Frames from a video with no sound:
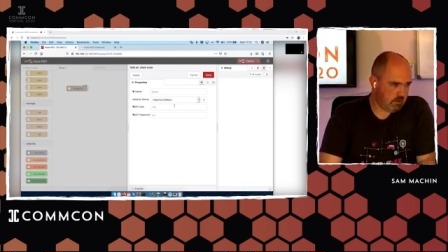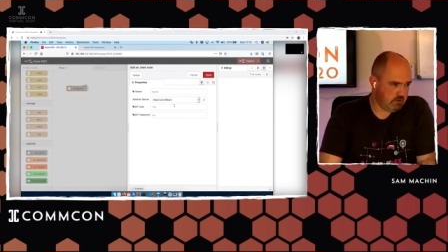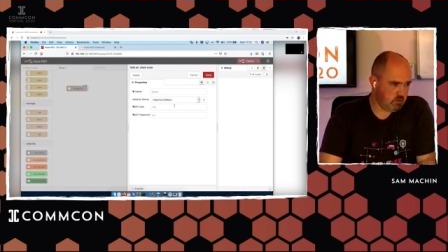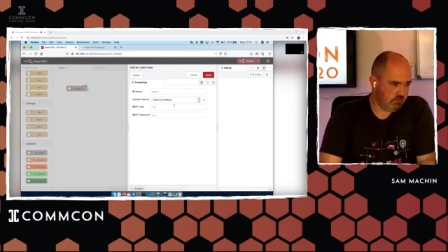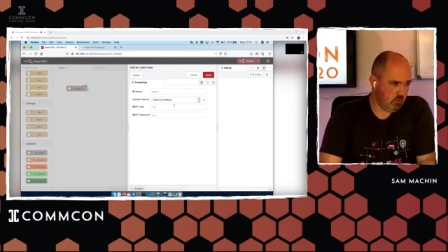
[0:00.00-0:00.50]

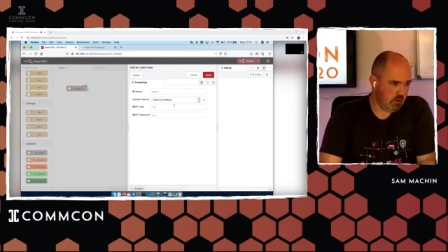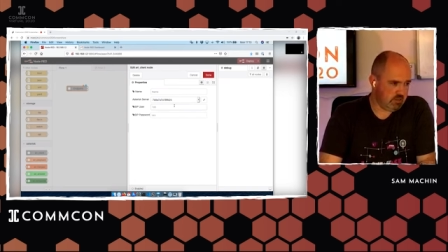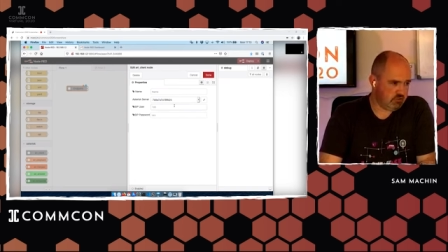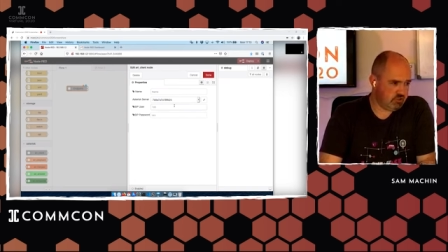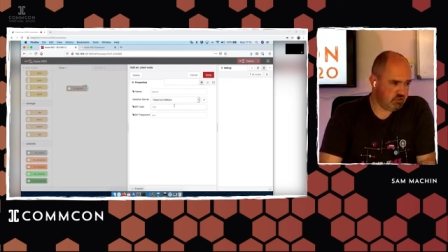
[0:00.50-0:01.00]
So I've got my
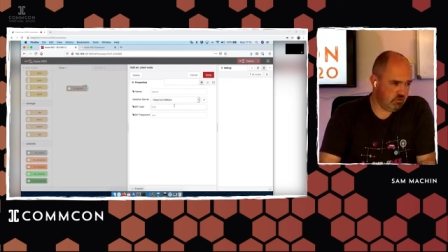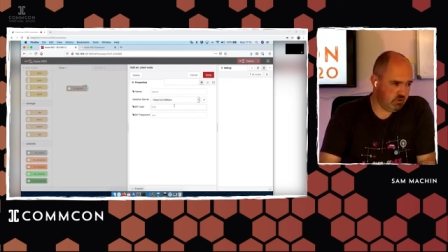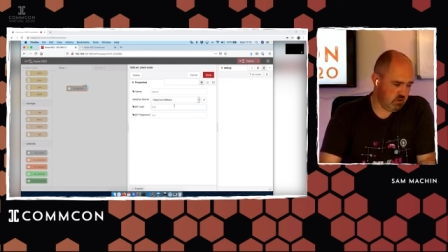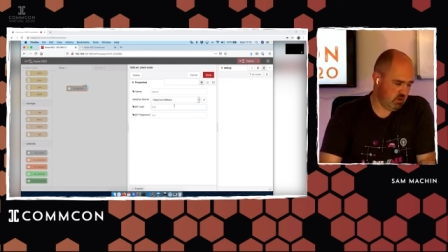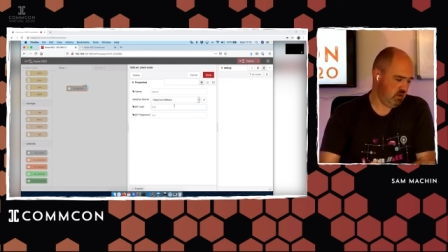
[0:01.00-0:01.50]
Asterisk server, and
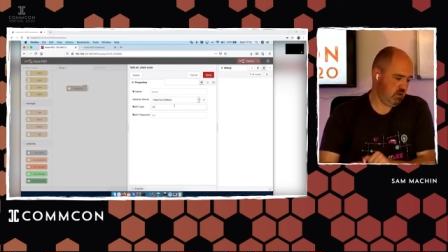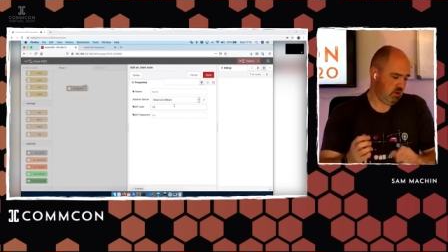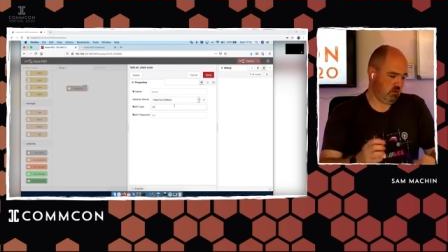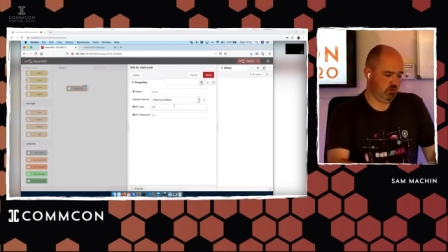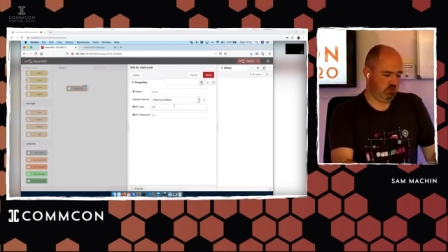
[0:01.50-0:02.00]

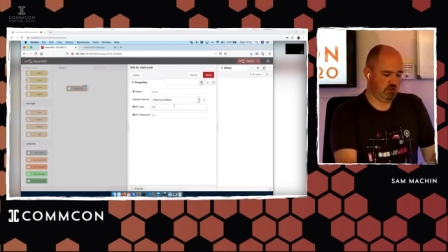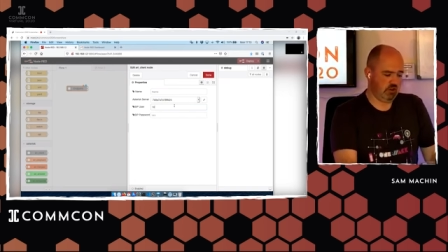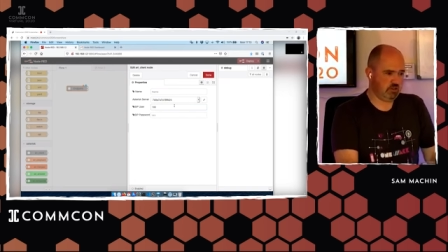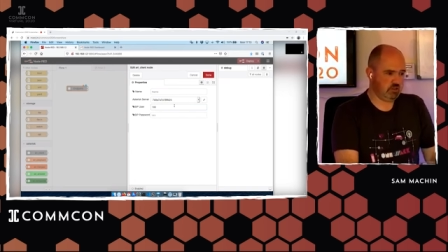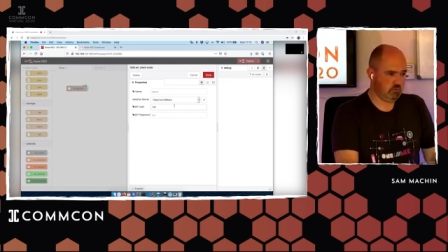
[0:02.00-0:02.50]
I'm going to
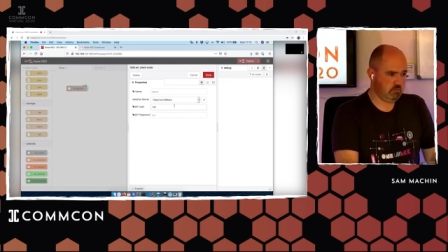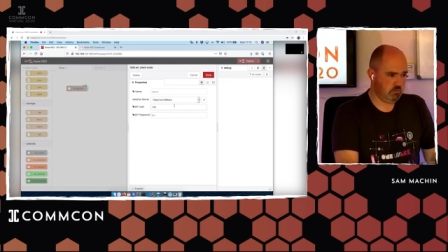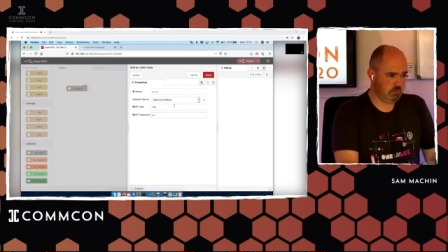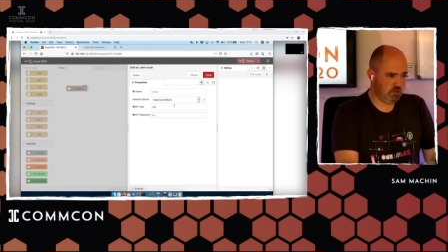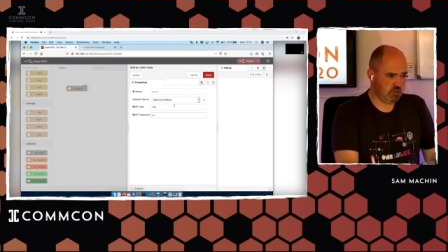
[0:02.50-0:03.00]
create some
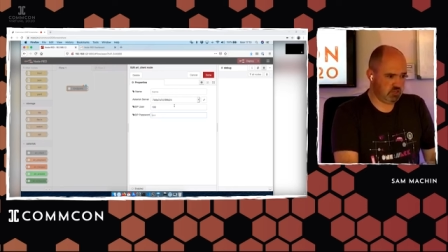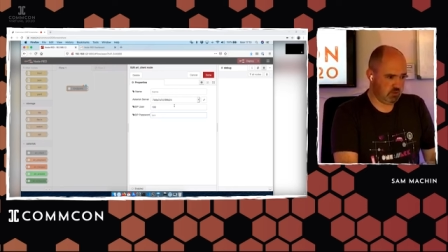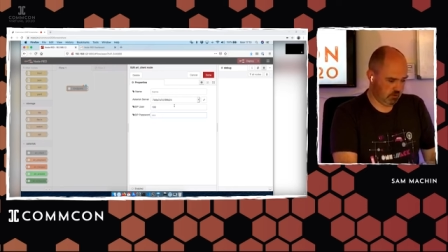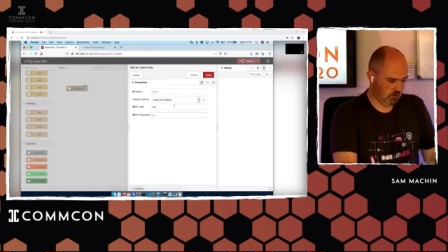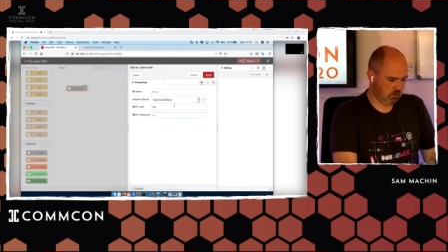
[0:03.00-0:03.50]

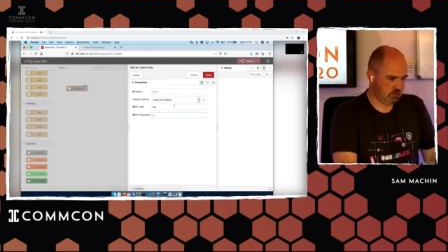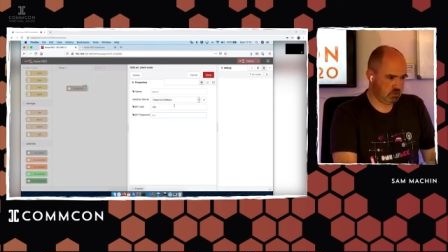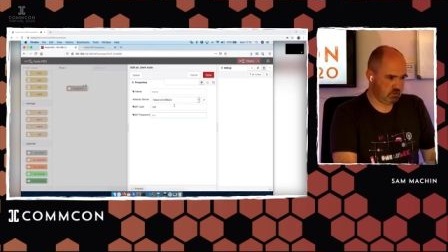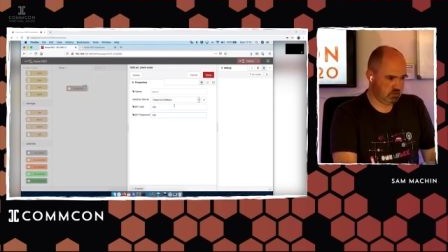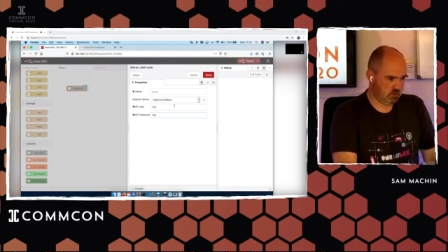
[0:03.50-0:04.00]
PJSIP clients.
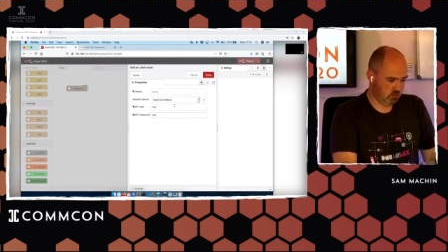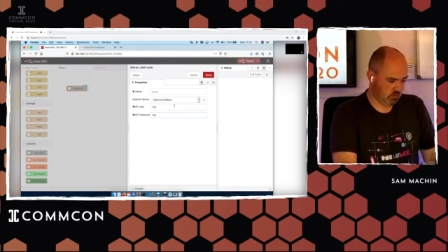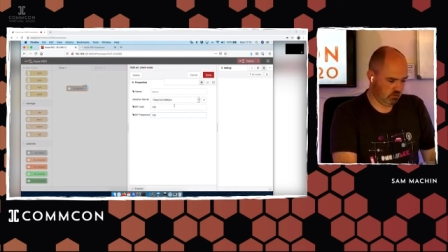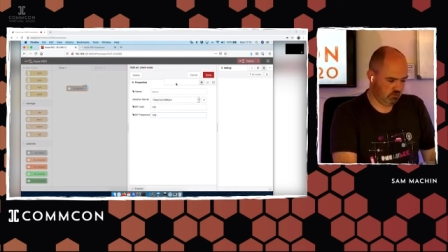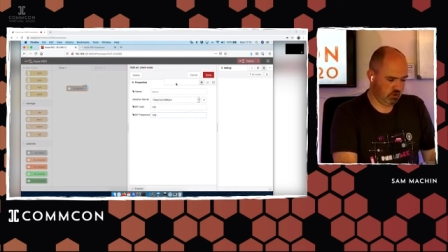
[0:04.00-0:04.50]
So I'm
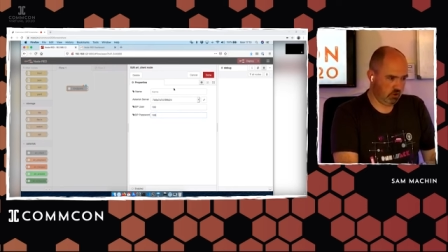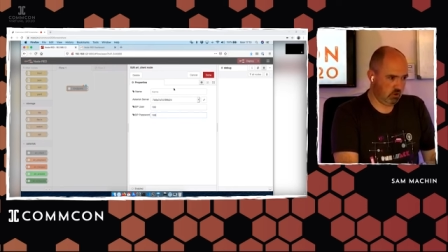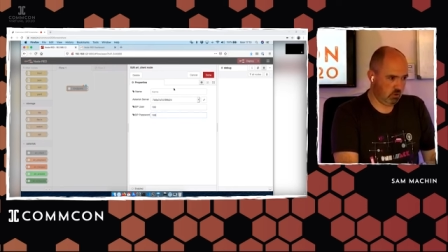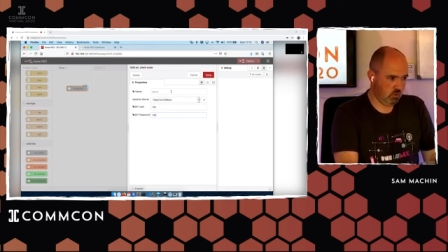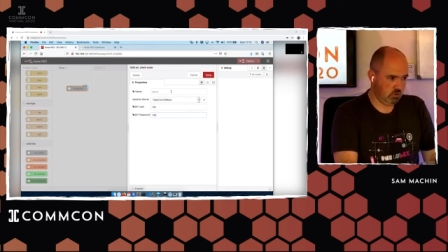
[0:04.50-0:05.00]
going to create
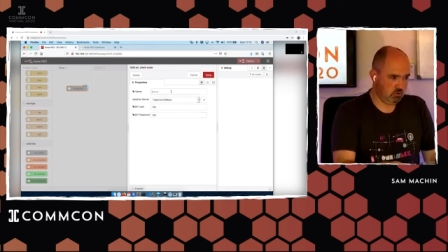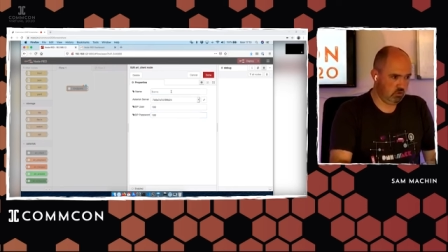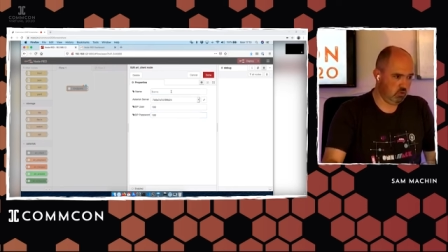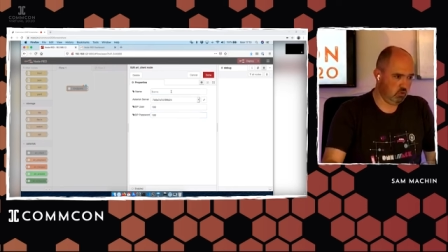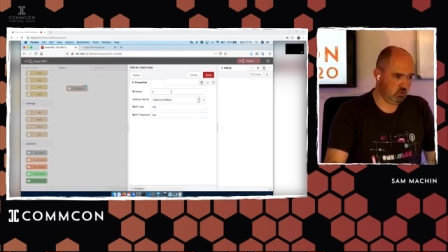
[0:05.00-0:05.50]
one
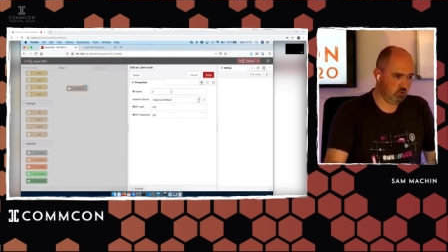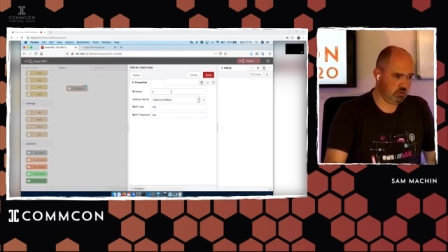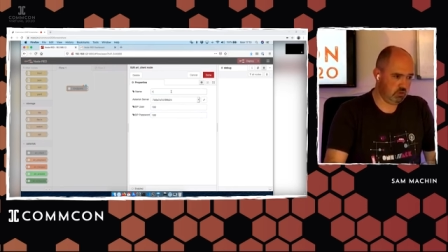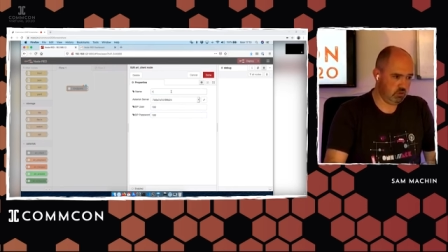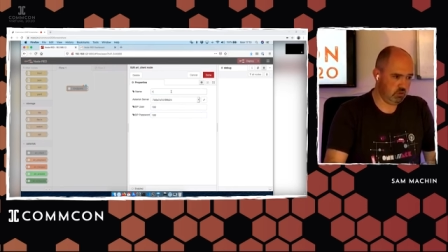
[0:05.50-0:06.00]

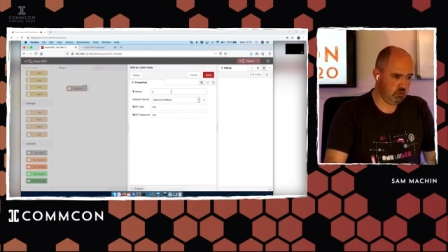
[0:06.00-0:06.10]
called